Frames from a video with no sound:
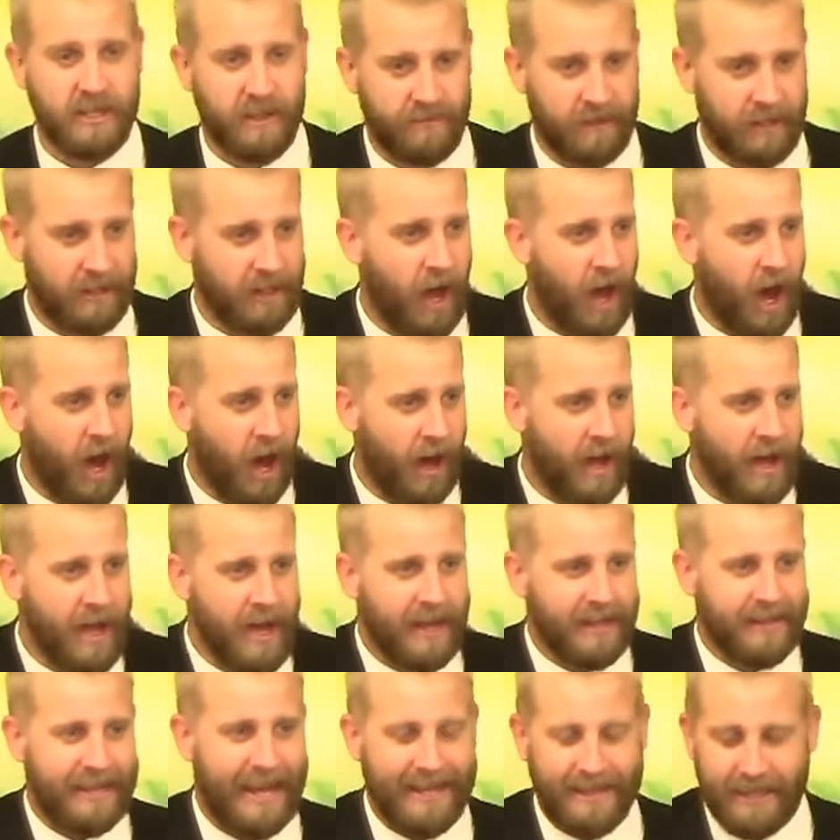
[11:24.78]
of the
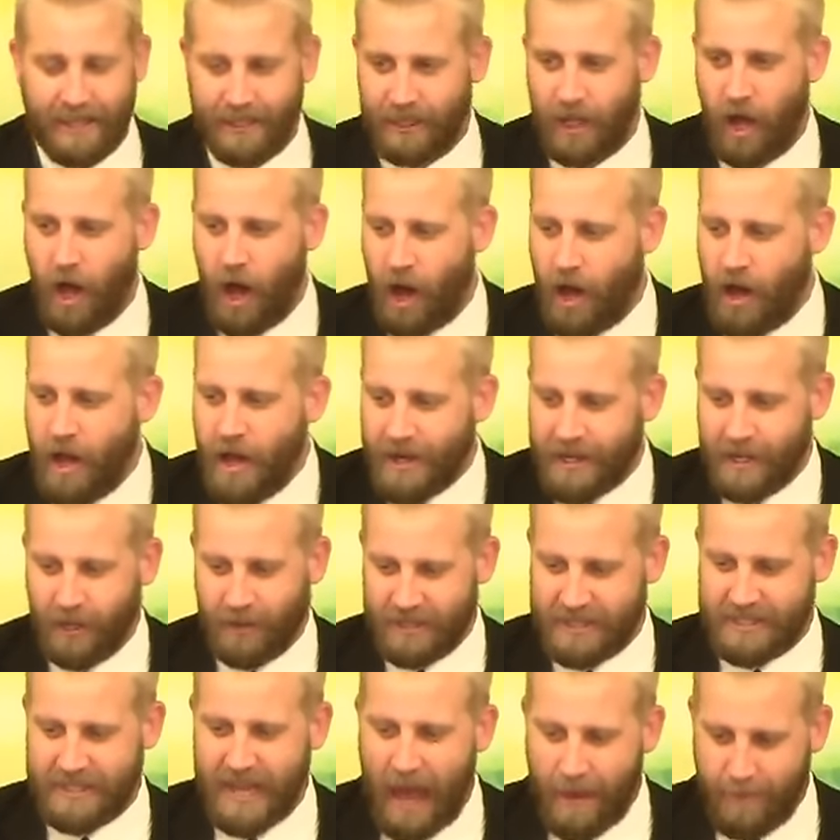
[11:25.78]
law, that the law, you know,
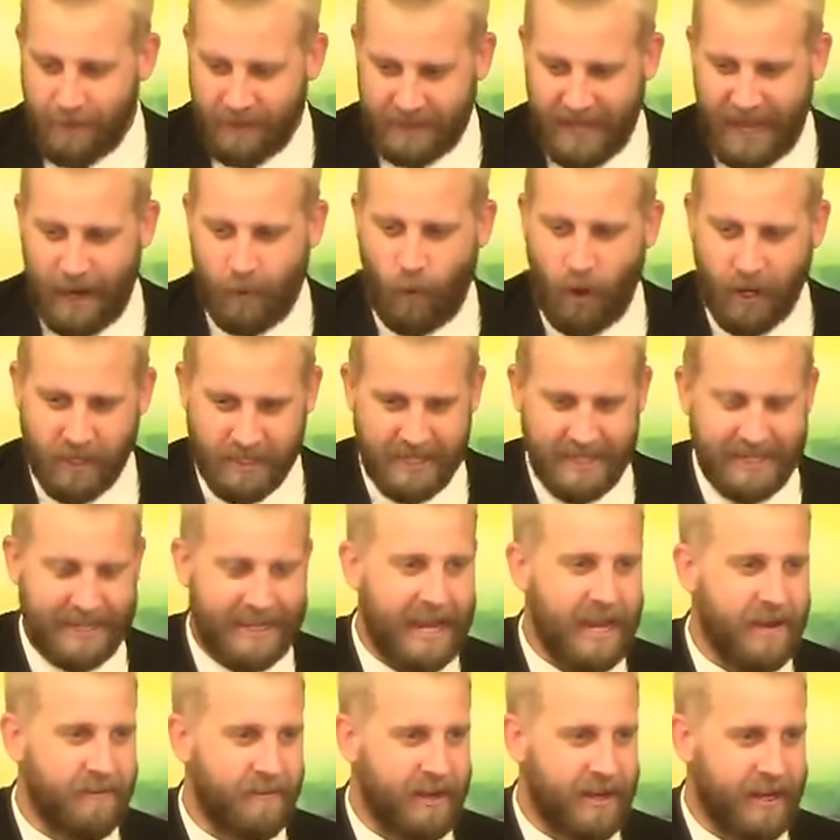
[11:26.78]
the Sabbath day wasn't
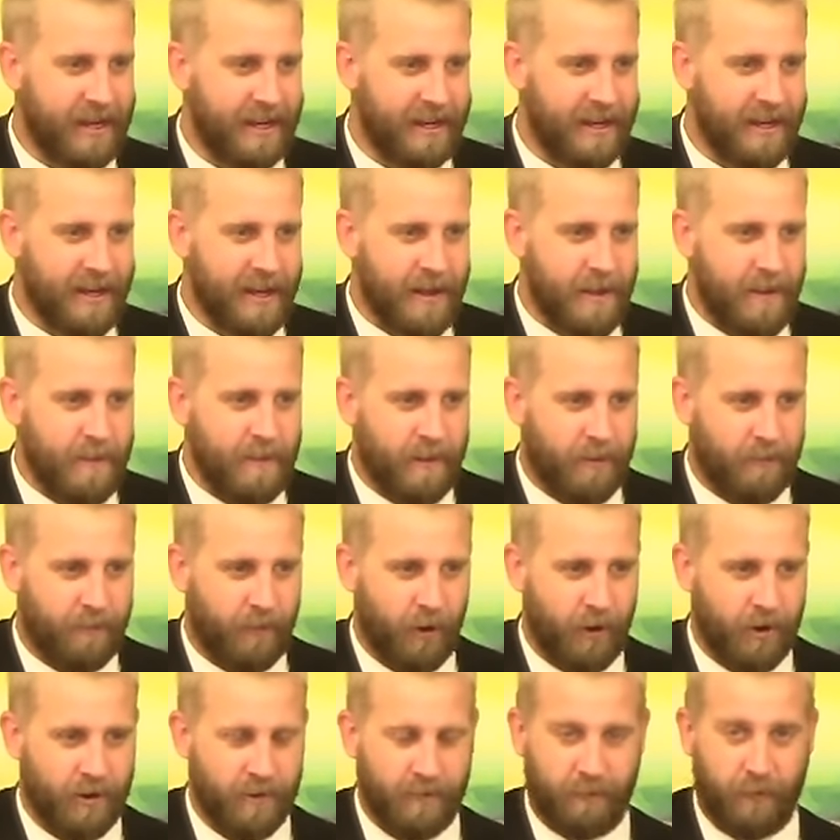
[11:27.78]
given
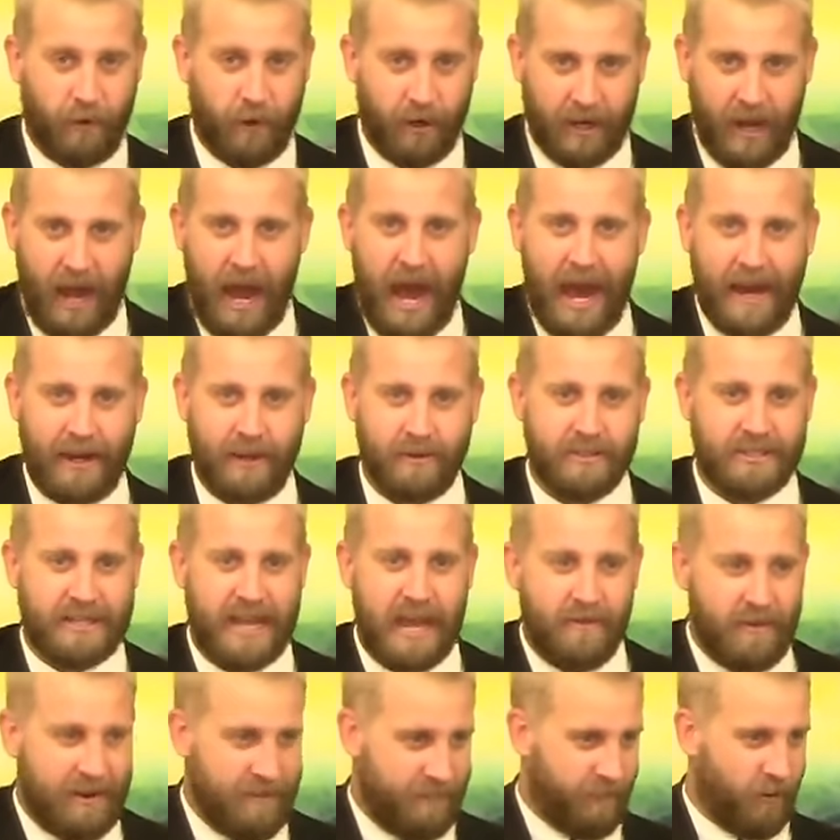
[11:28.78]
for, for God, it was
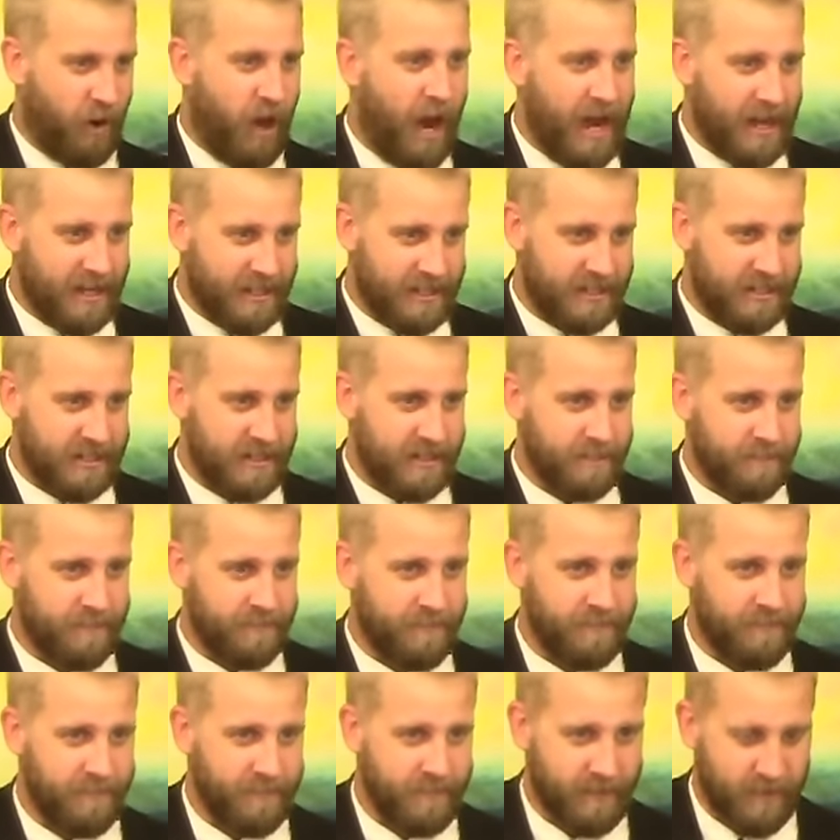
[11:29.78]
given for us.
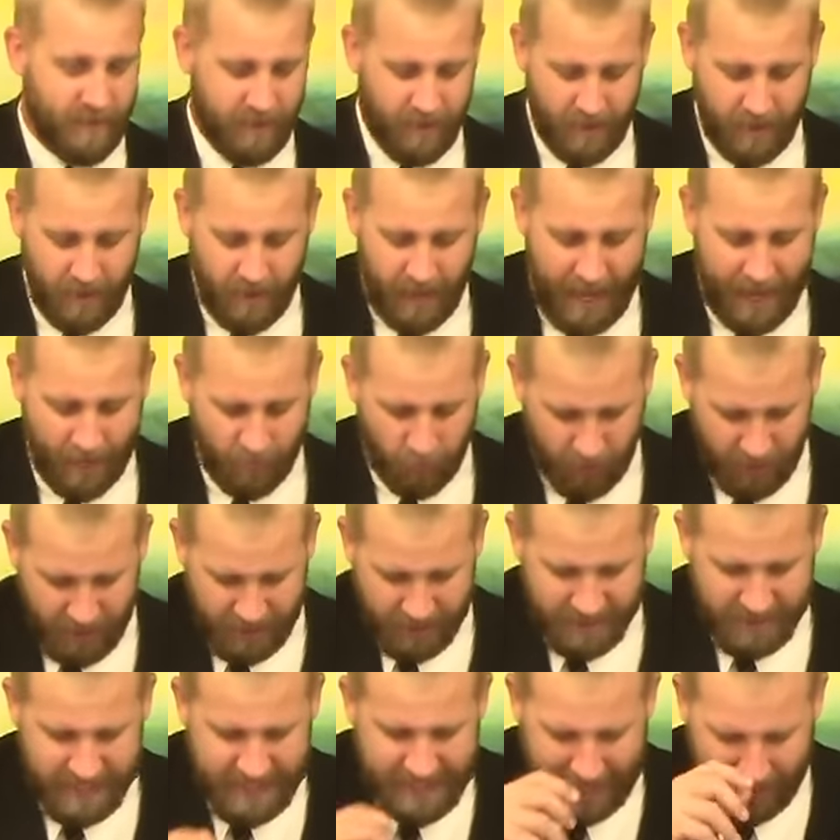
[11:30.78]
And we're going
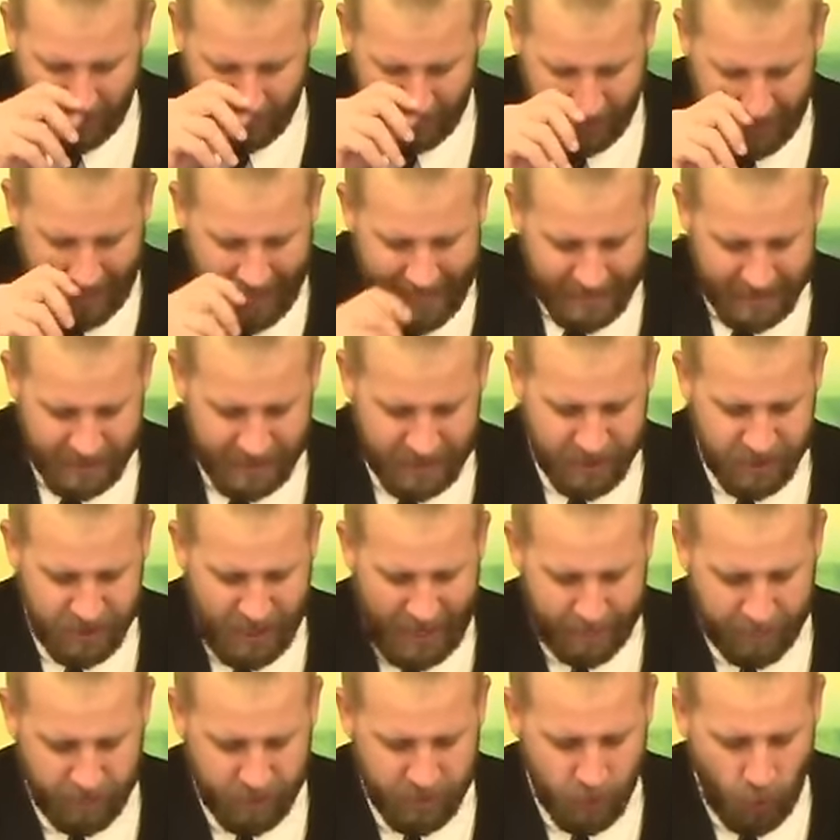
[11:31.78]
to see that. Look at Exodus
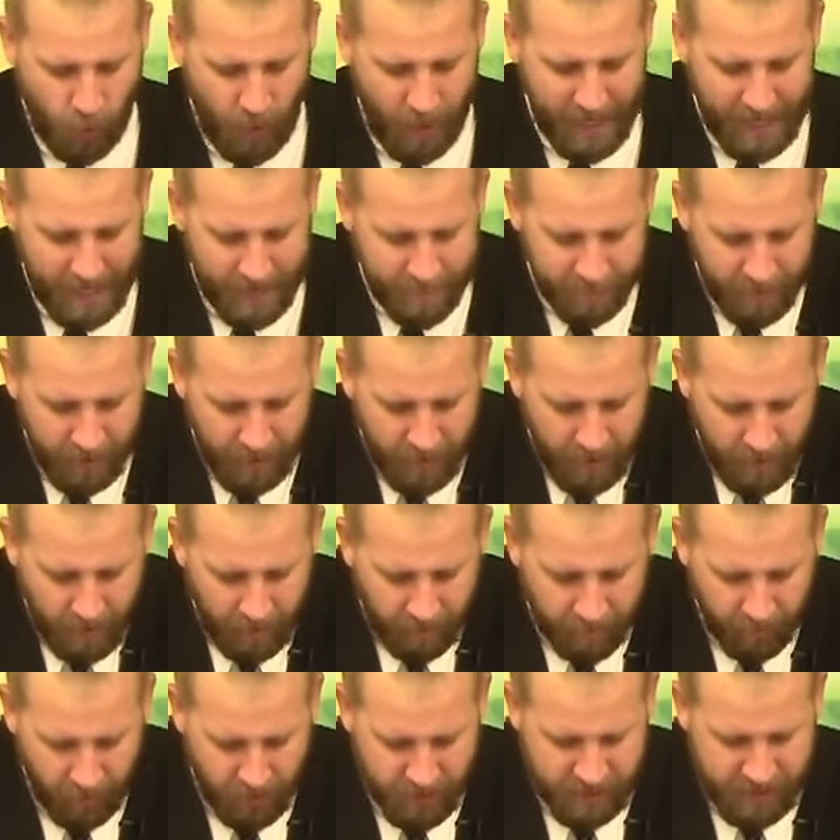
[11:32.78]
chapter 20,
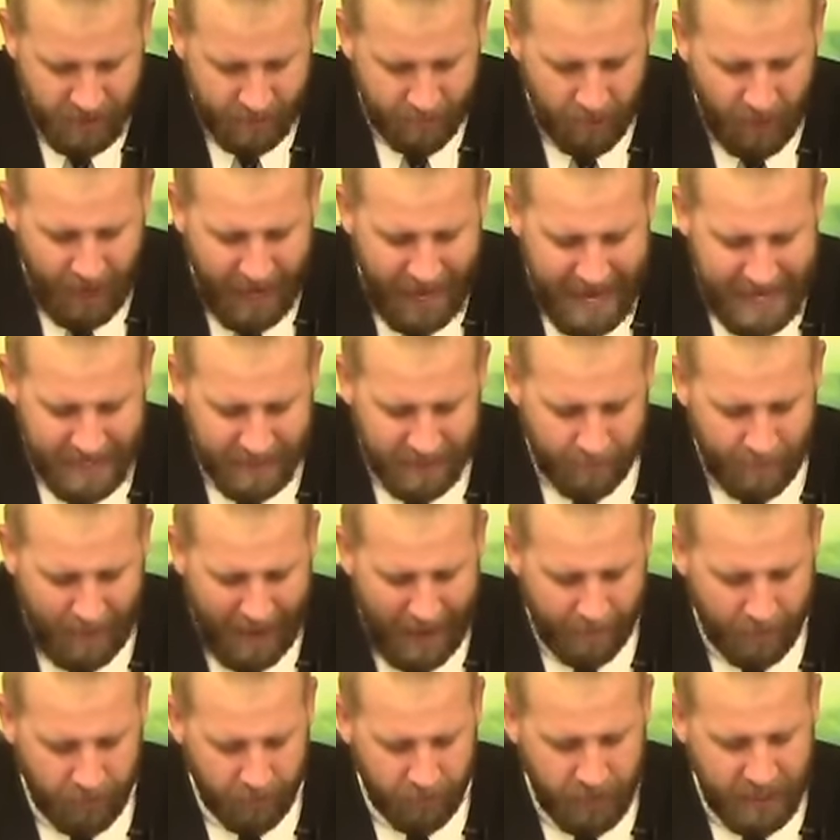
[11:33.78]
verse number 8. The
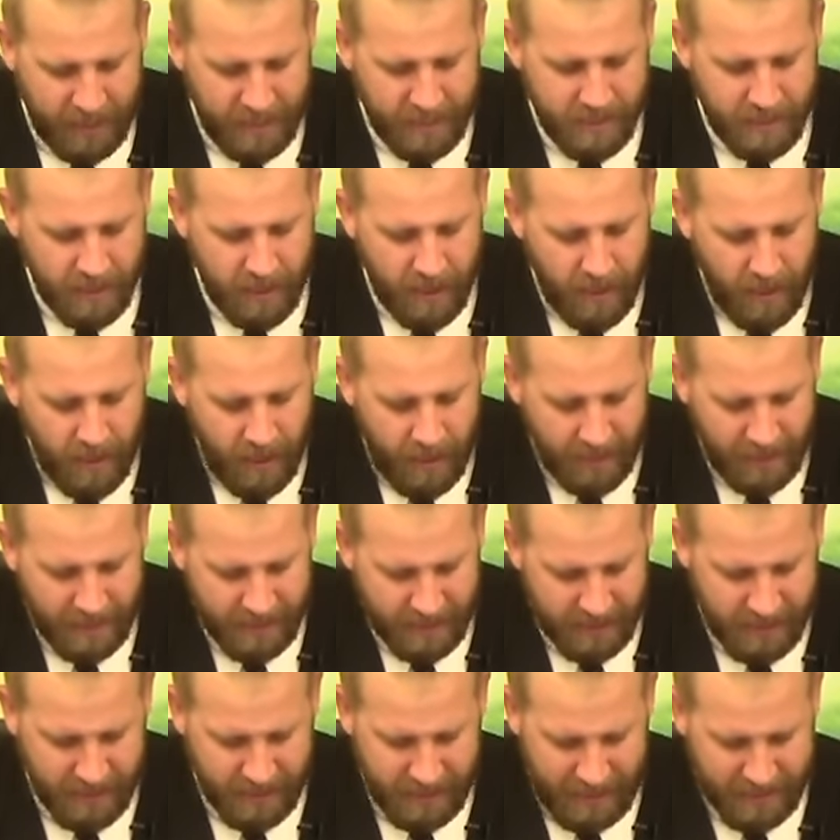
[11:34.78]
Bible reads, and
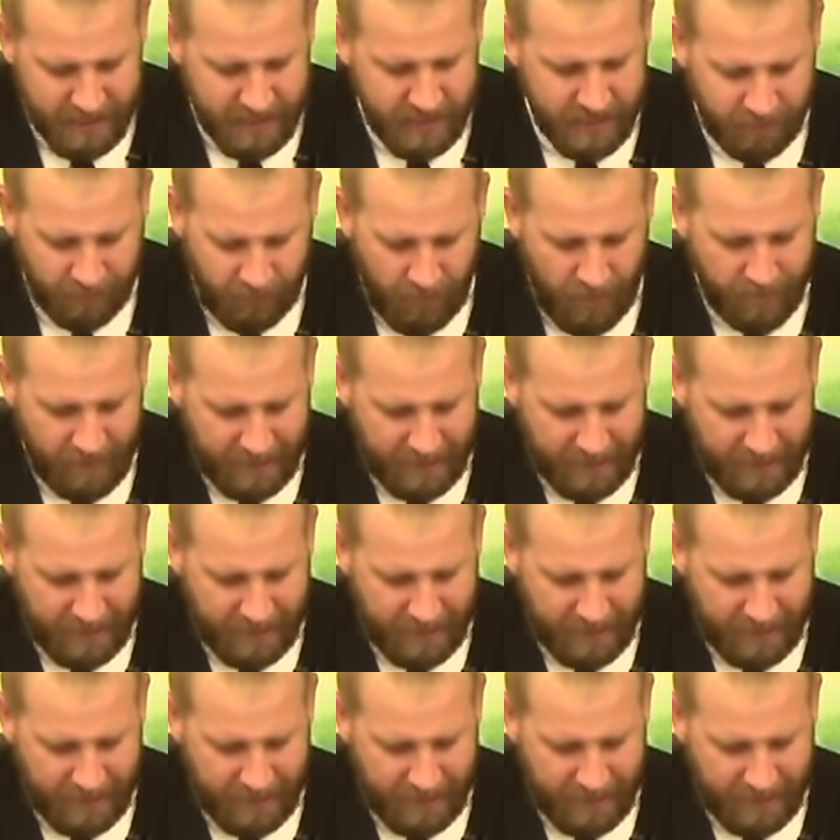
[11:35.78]
this is, this is from